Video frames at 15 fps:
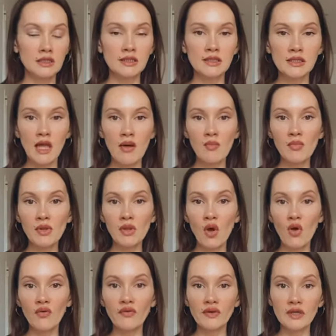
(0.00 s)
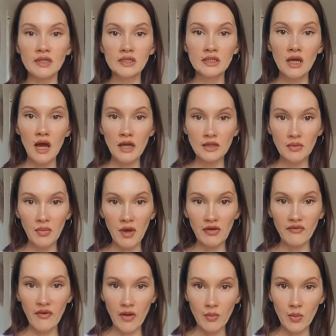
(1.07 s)
sample of Extrait de
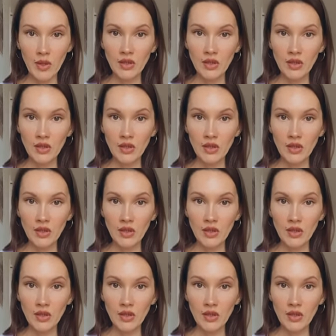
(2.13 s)
Parfum